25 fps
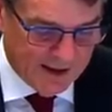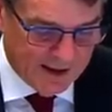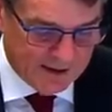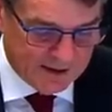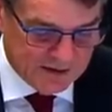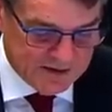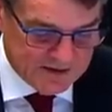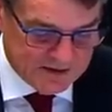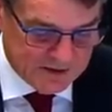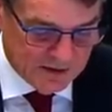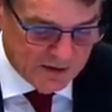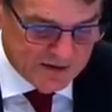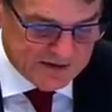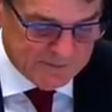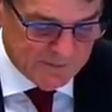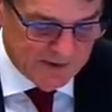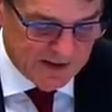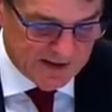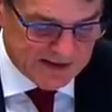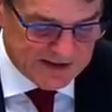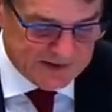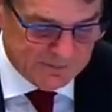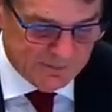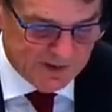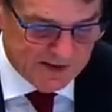concerns being
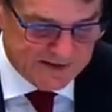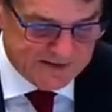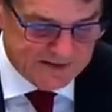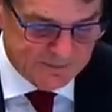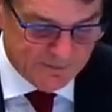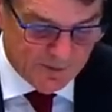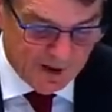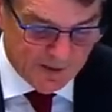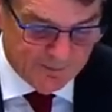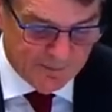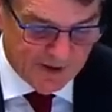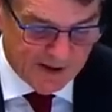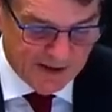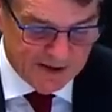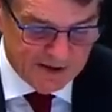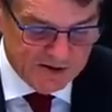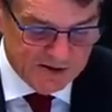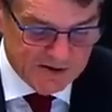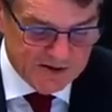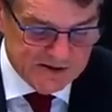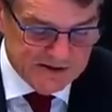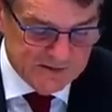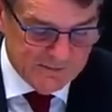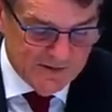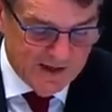expressed by
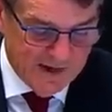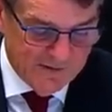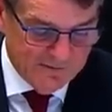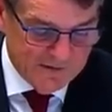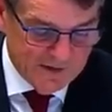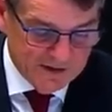patients about